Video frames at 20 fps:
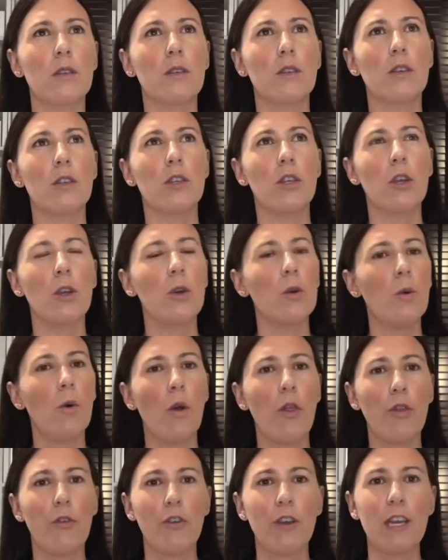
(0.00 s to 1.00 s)

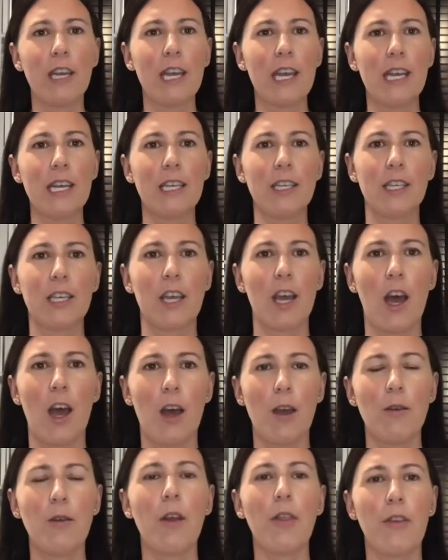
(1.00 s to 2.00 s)
3 years
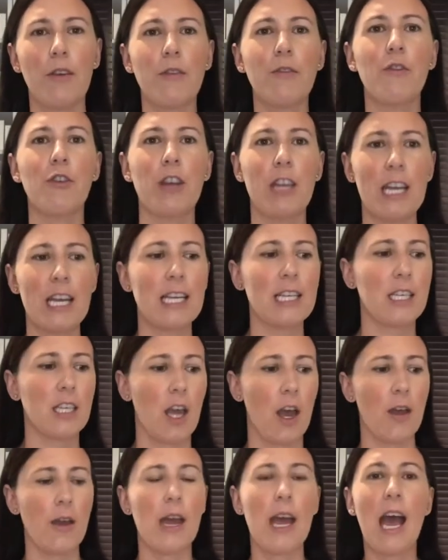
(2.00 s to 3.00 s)

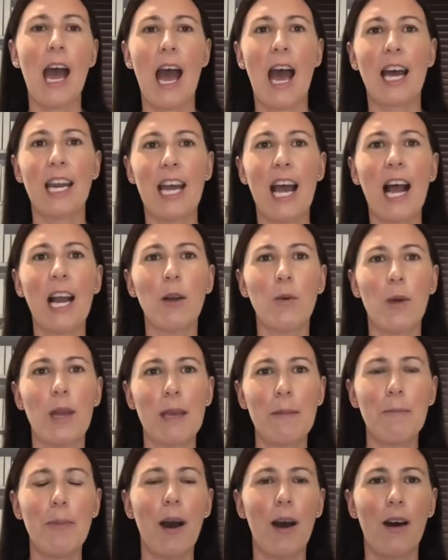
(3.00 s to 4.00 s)
ago, had a
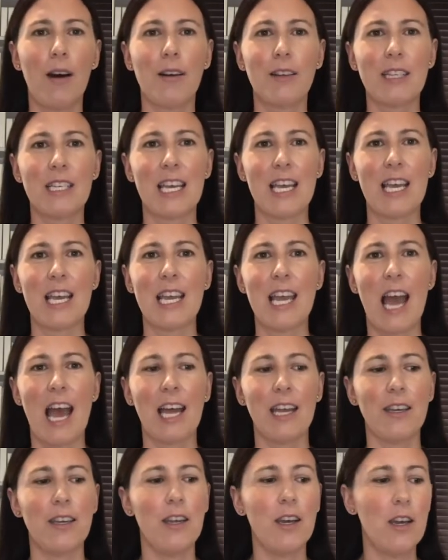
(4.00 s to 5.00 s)
Halloween party,
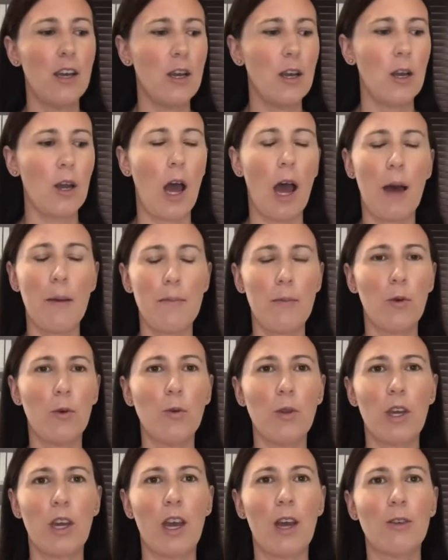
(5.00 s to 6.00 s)
and all
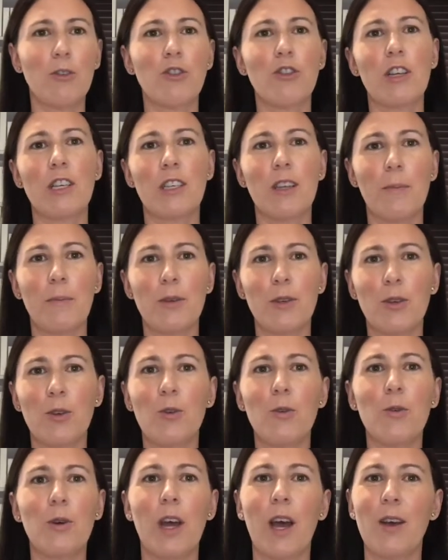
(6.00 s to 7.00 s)
the girls dressed up as
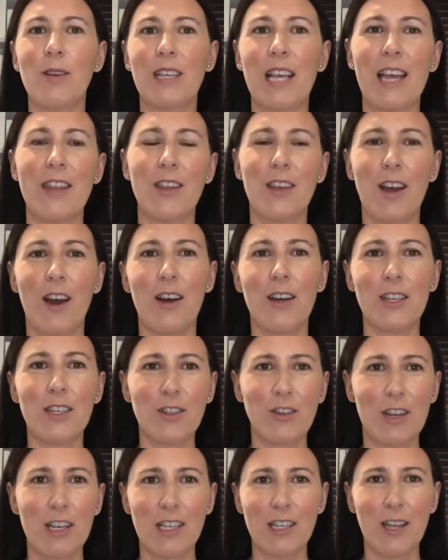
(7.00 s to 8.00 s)
schoolgirls and the guys
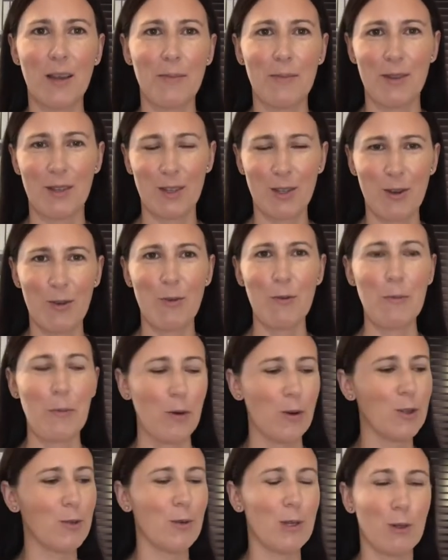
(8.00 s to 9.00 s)
dressed up as
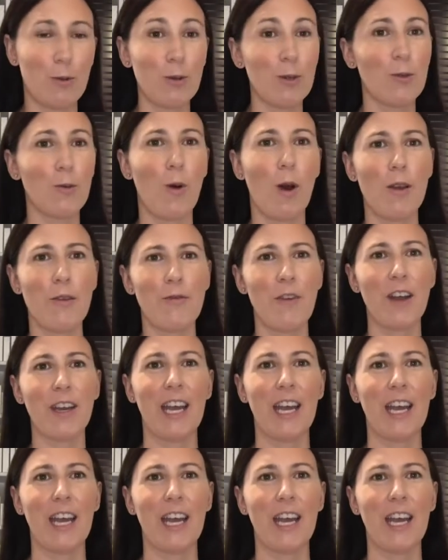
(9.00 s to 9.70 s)
schoolboys, which was quite fun